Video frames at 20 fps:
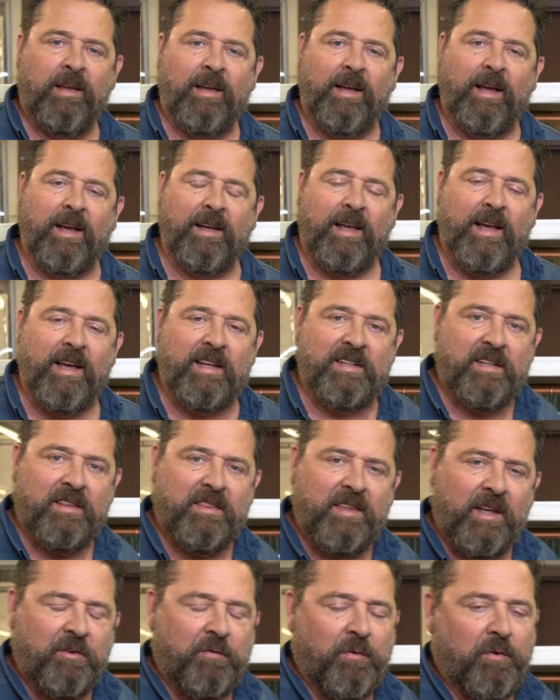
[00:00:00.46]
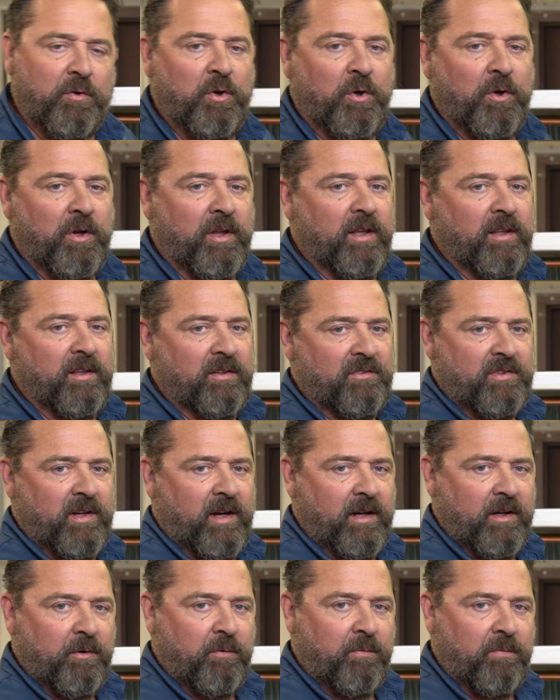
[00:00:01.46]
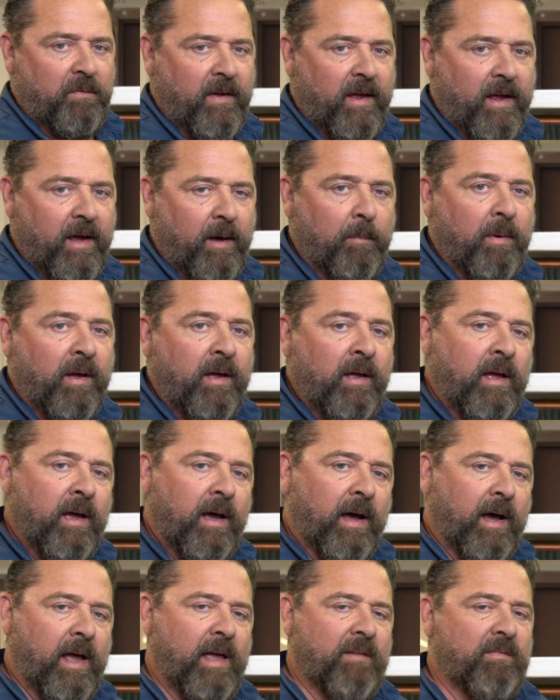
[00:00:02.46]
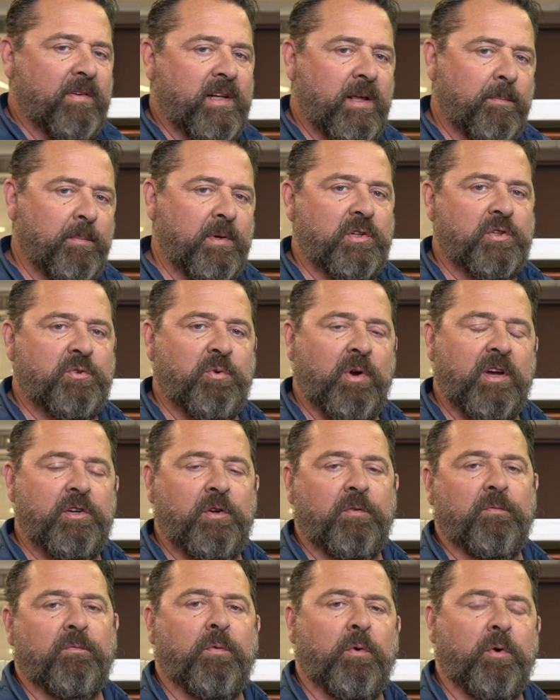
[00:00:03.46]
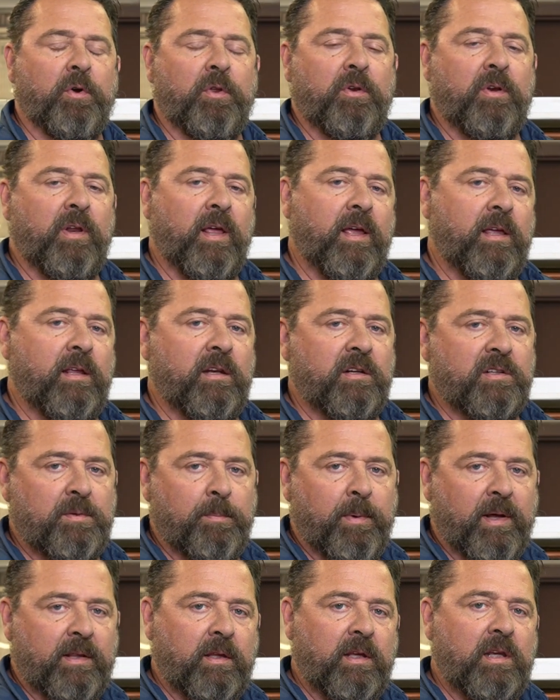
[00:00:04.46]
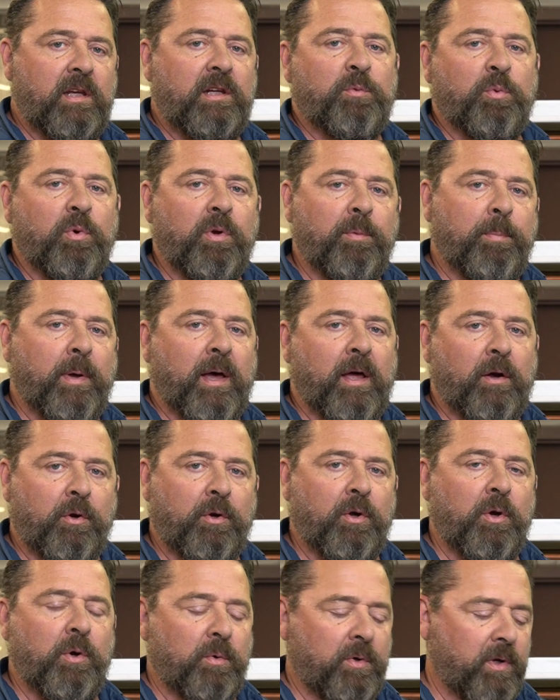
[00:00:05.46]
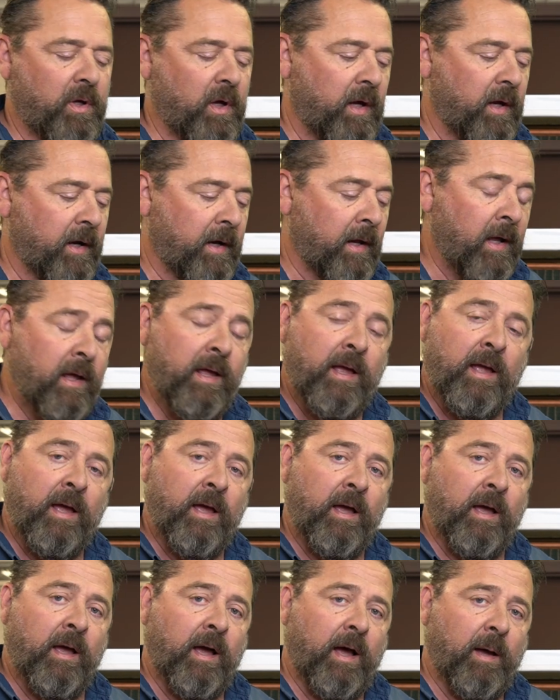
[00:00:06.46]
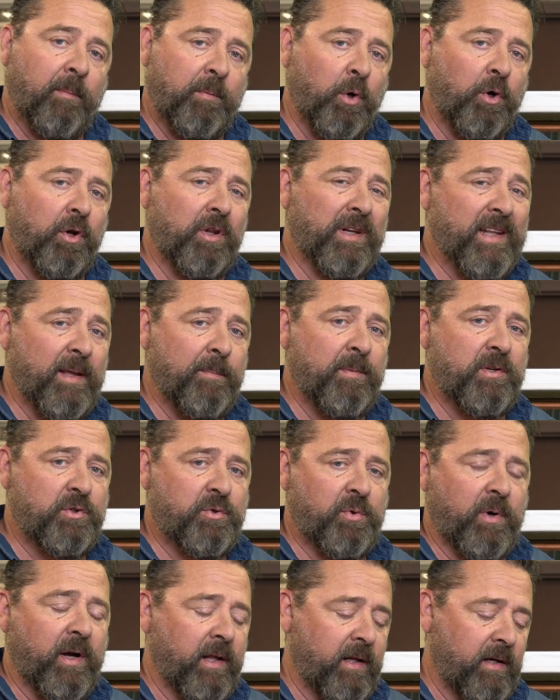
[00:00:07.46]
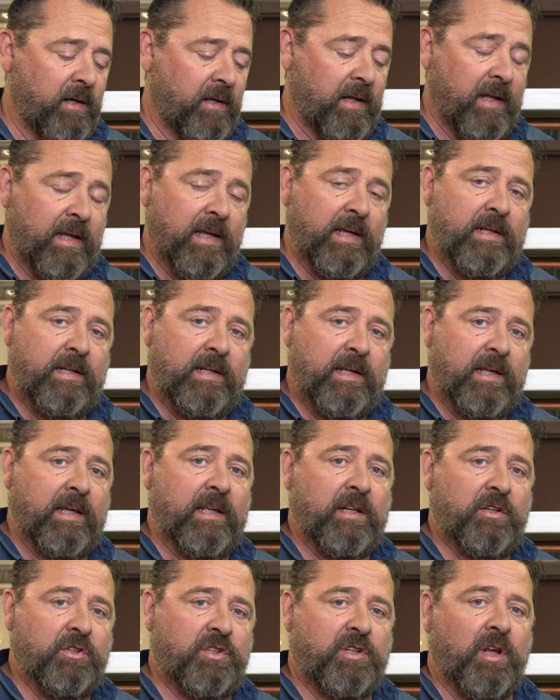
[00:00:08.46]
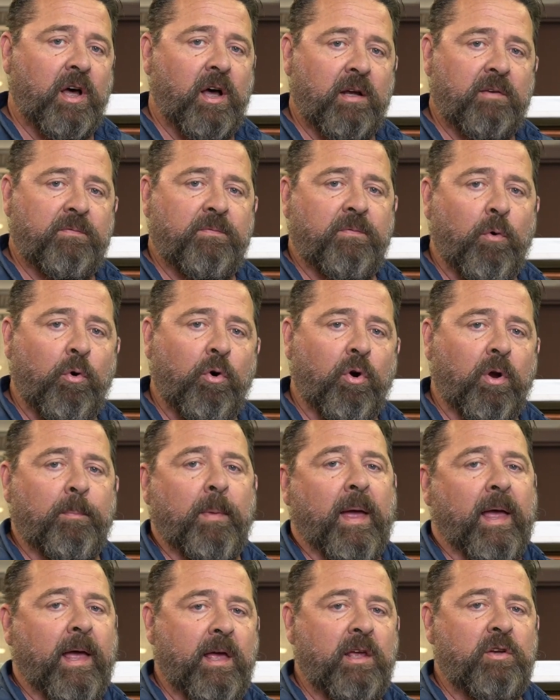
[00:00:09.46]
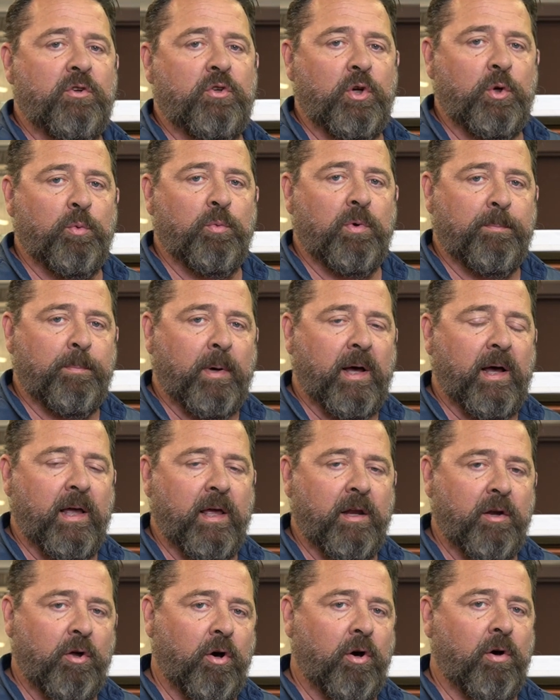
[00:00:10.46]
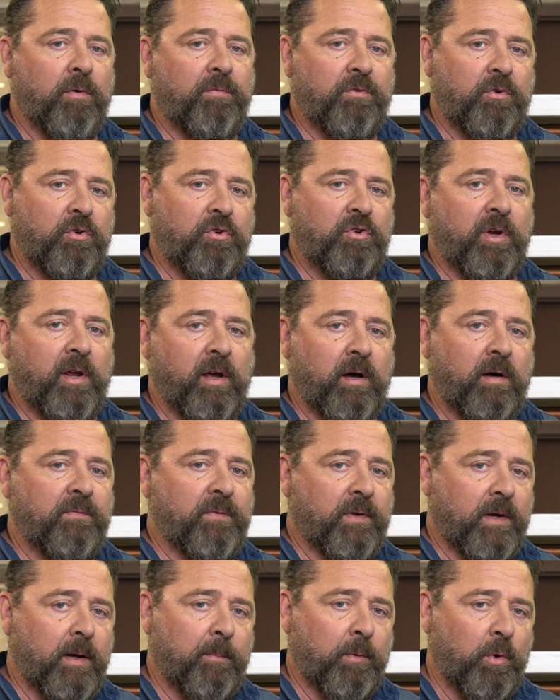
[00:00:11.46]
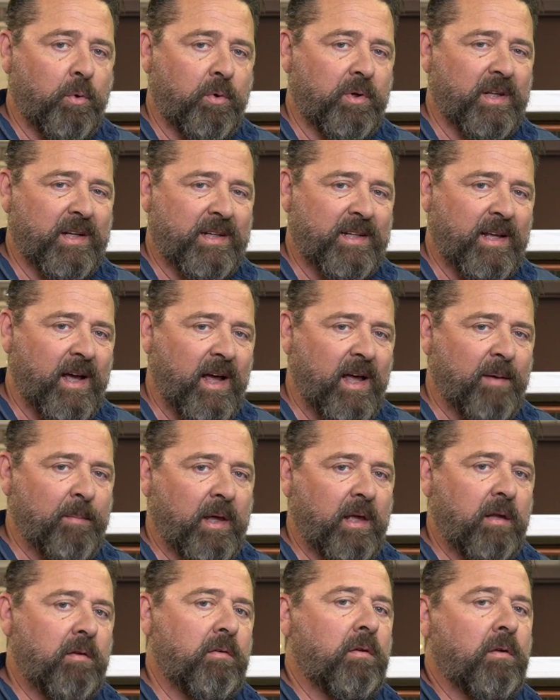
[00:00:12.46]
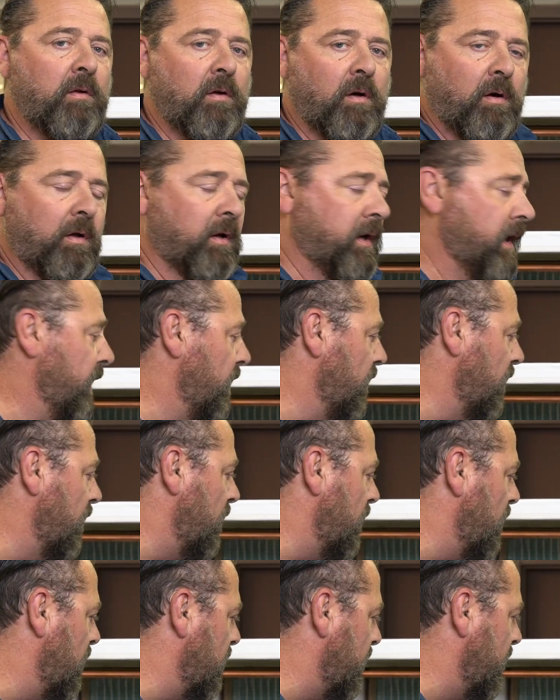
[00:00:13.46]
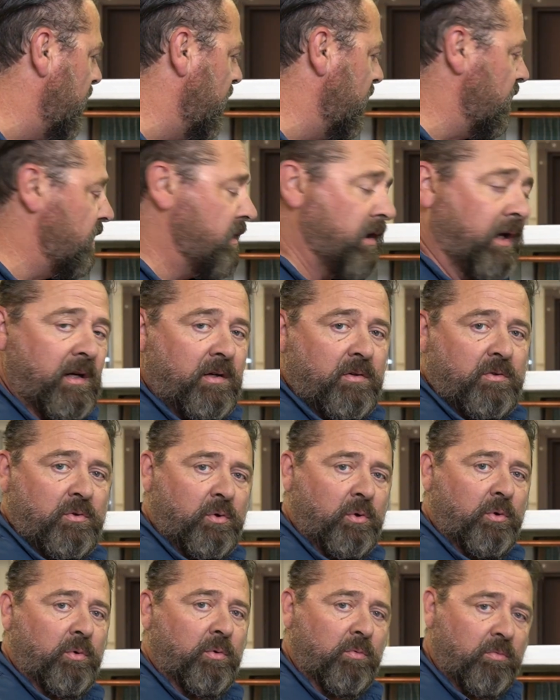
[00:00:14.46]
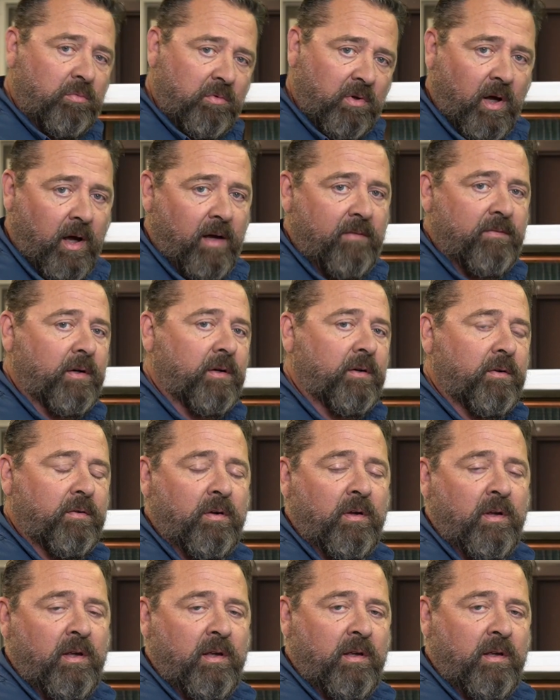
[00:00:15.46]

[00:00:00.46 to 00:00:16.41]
Hi guys, and thanks for tuning in to Cycle Fab. I have a demonstration for you today, and it's about the Eastwood powder coat gun. I'm going to demonstrate it in its stock form as you would buy it off the shelf, and I'm going to time it on how long it takes to cover